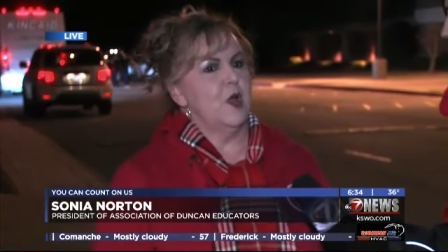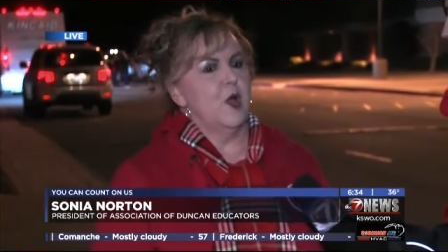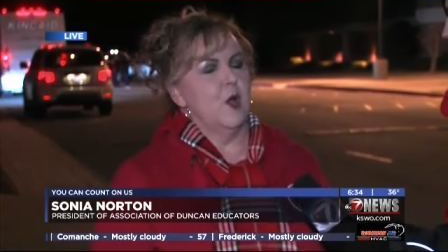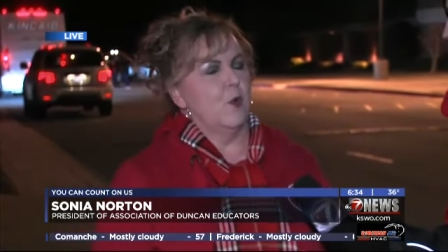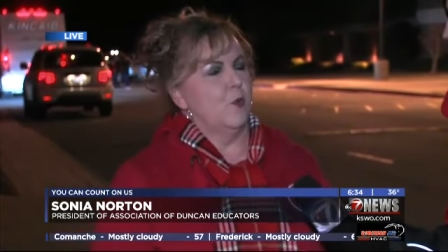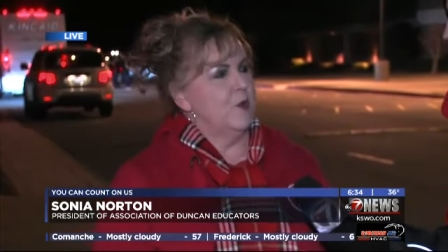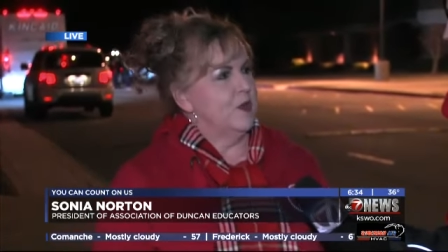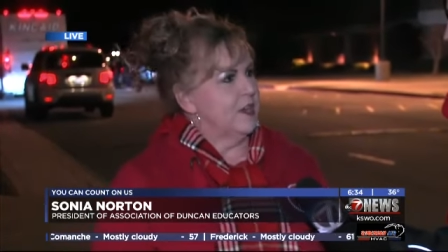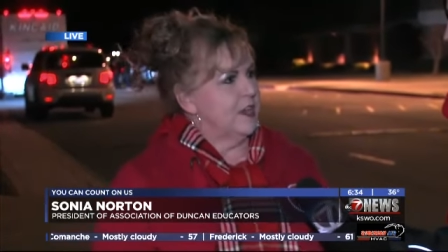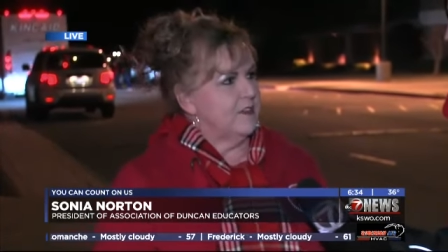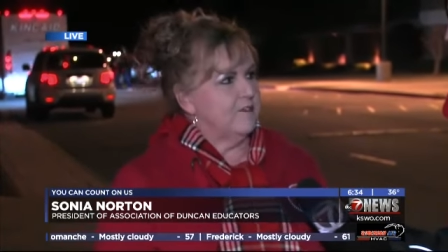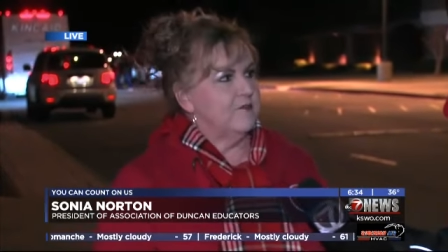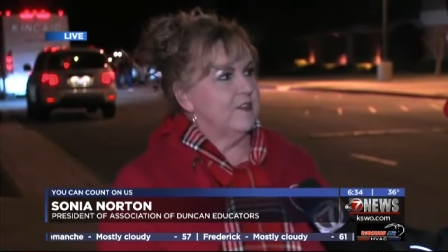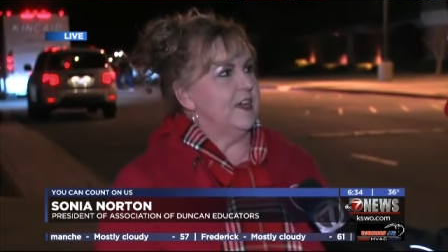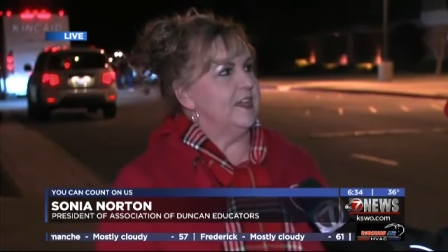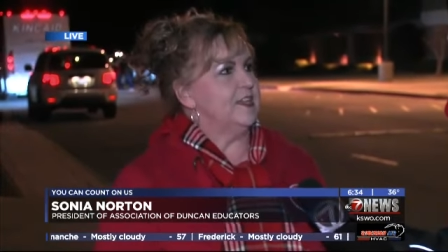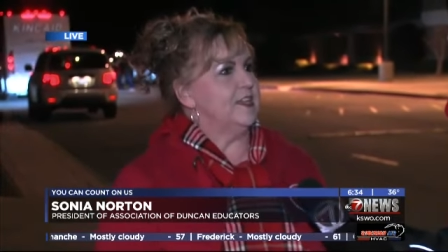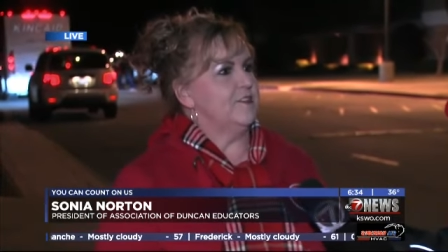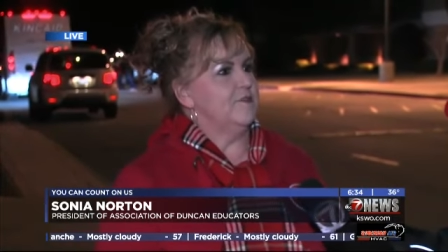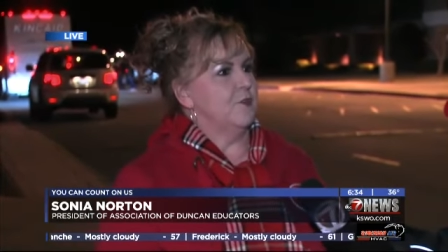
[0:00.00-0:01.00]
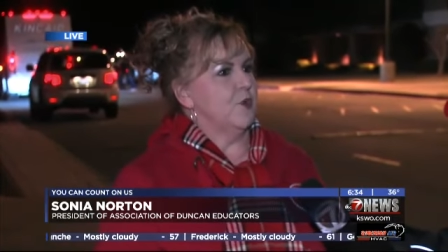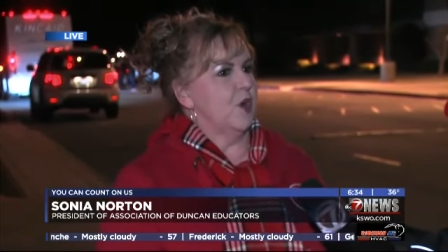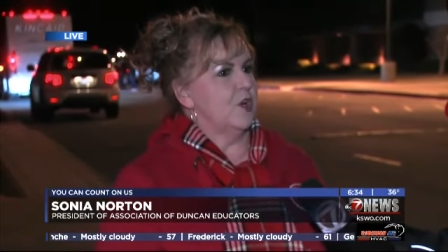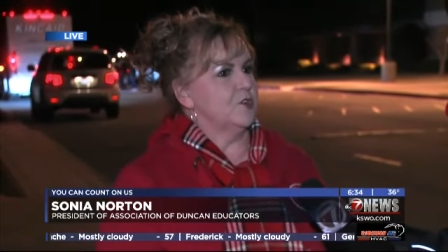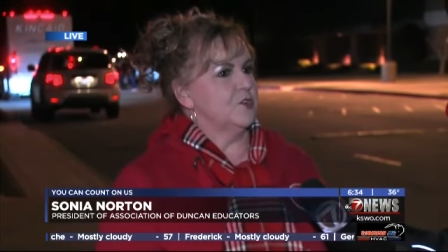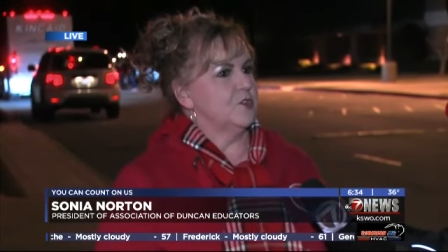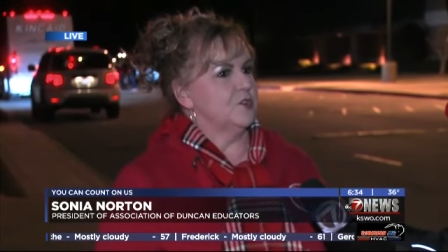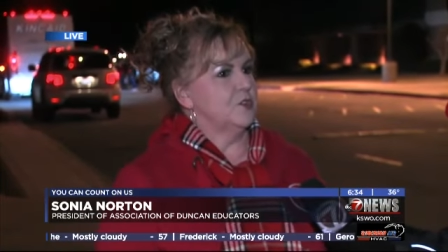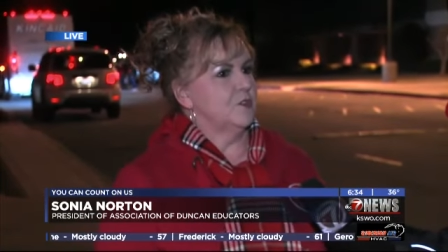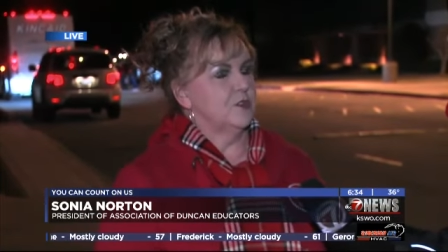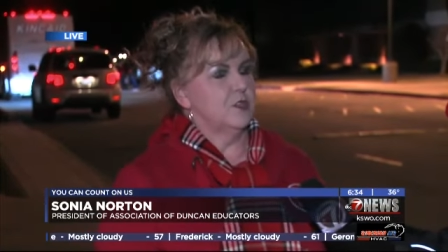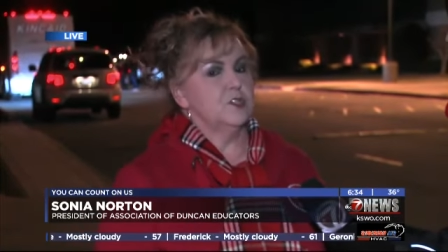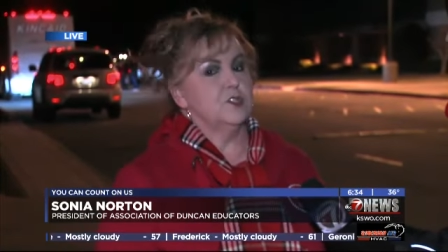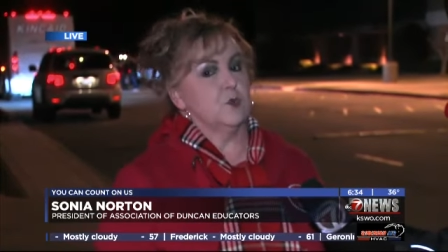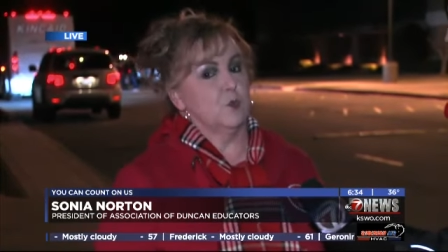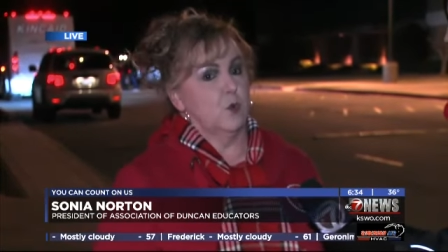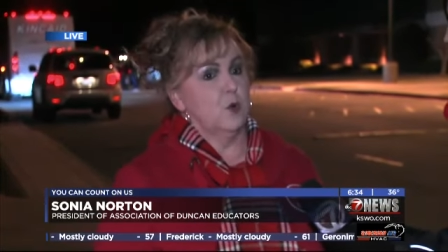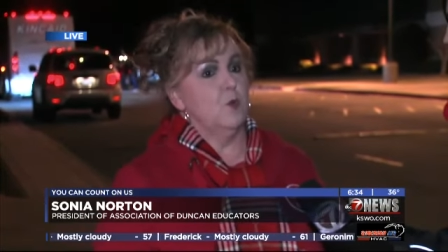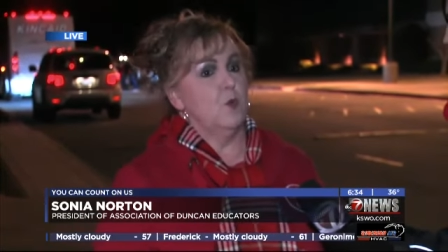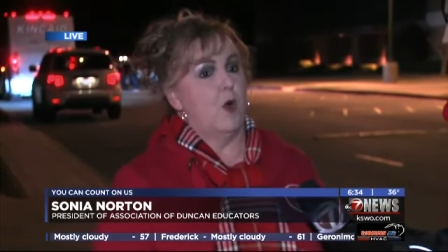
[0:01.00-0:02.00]
We need funding for our students.
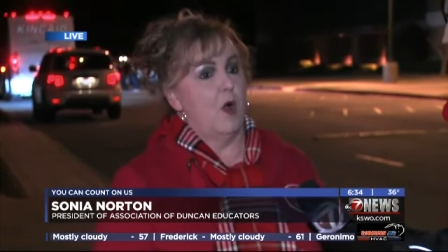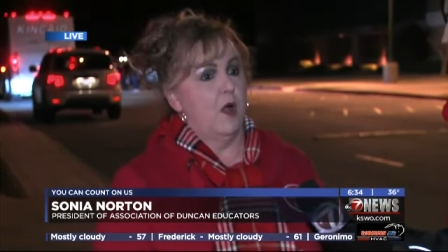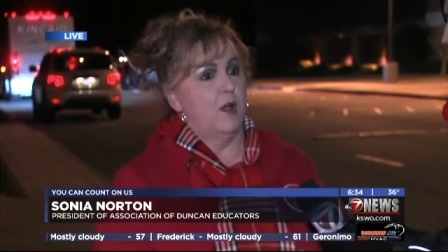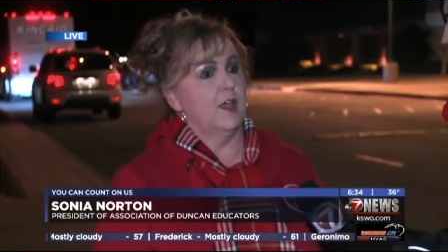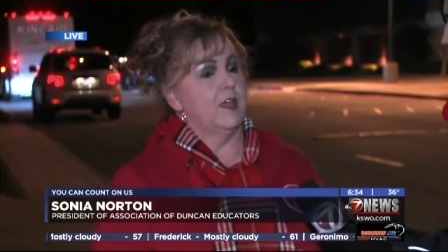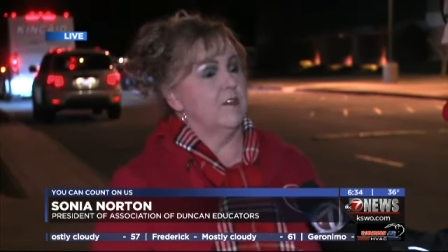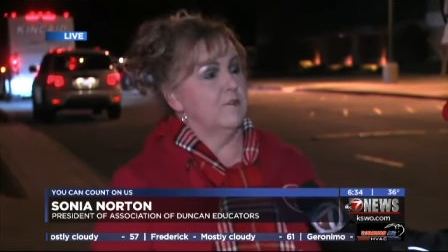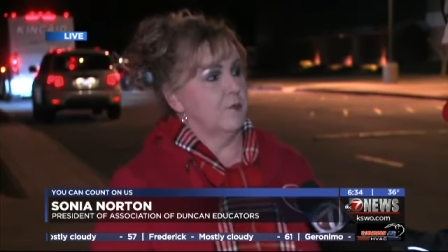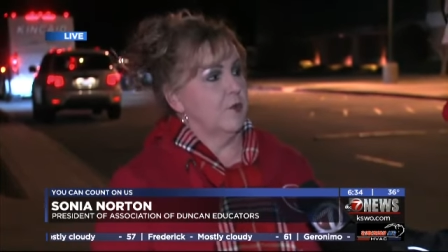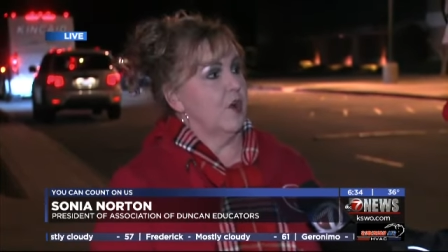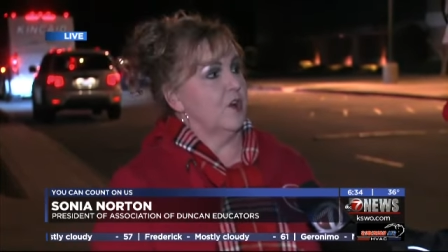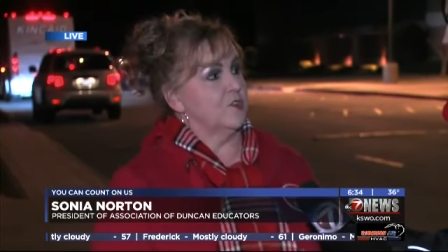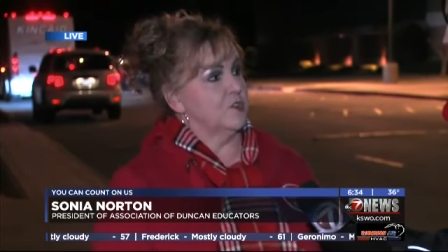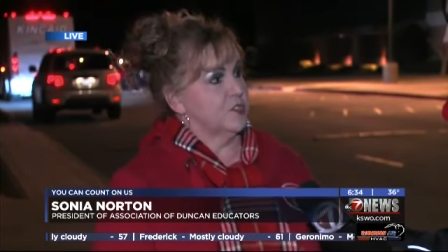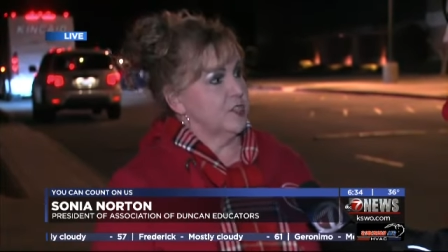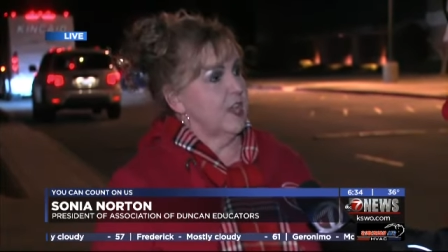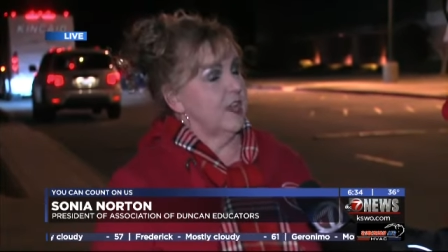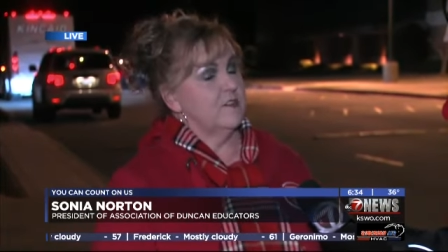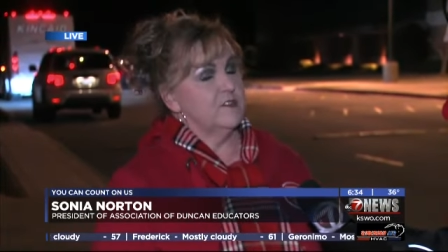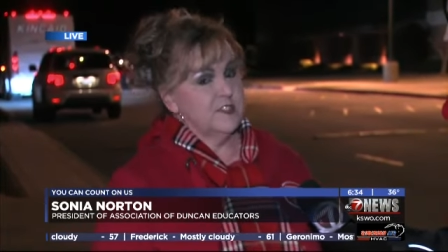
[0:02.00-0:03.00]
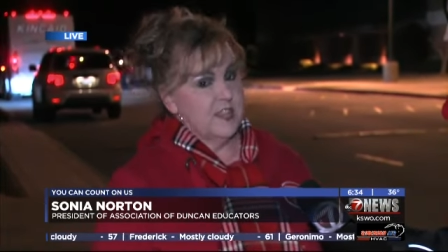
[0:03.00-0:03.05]
We're walking for ourselves